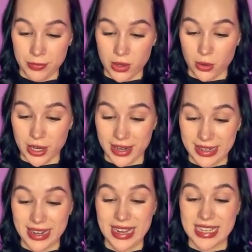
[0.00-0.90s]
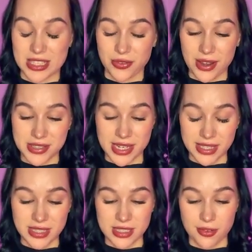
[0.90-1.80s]
Okay, it's 5
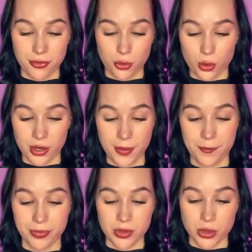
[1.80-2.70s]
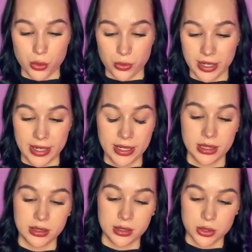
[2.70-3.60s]
seconds. 4, 3,
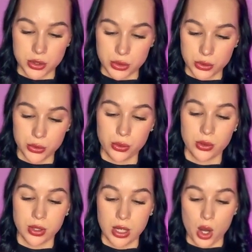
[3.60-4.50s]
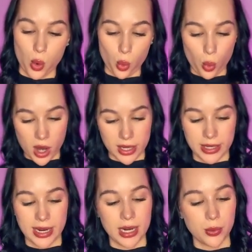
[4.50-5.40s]
2, 1.
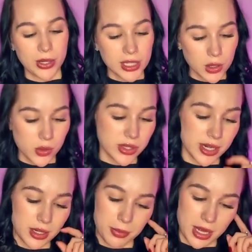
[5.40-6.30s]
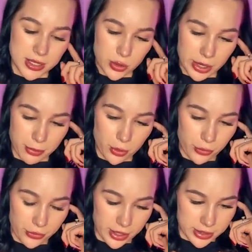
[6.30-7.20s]
And we close it in the plus. Okay,
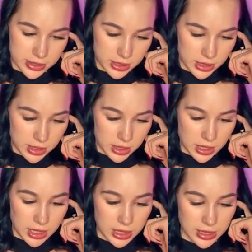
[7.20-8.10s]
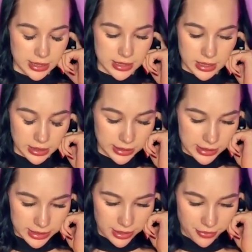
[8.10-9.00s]
perfect. Let's
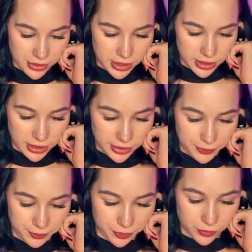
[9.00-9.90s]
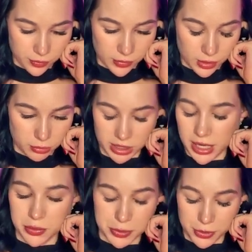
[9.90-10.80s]
delete everything. But
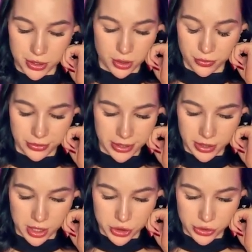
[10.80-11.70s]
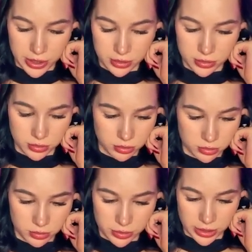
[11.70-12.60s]
it was pretty confident actually,
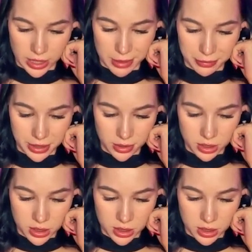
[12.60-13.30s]
pretty happy.